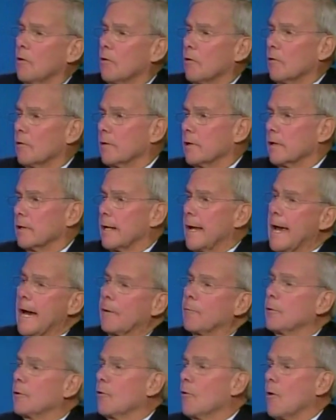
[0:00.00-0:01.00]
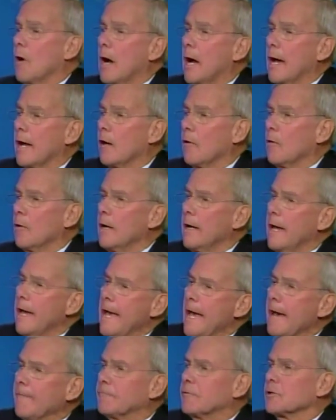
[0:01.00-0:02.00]
or in Akron, Ohio
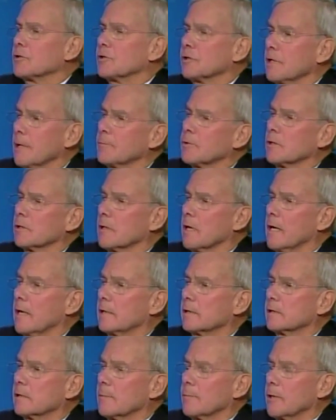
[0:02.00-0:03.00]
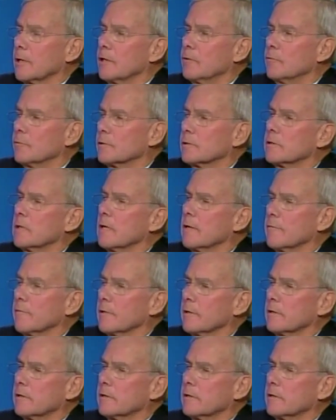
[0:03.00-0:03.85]
have to subsidize somebody who has done